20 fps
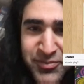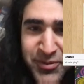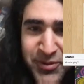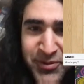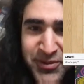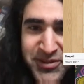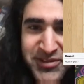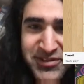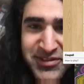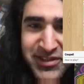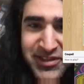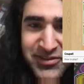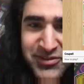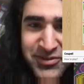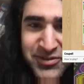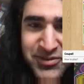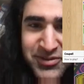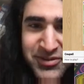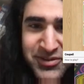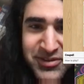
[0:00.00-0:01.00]
honest, I
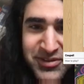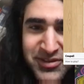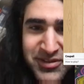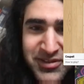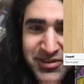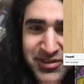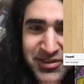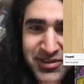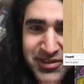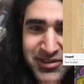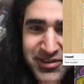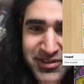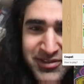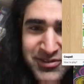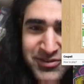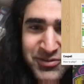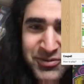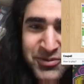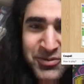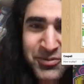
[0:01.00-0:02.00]

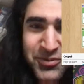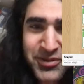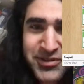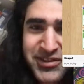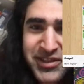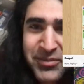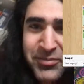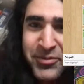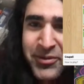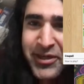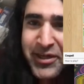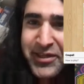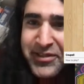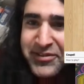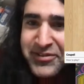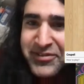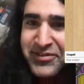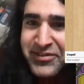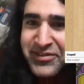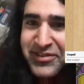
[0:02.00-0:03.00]
don't know what I
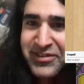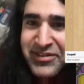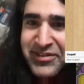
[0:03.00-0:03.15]
pressed.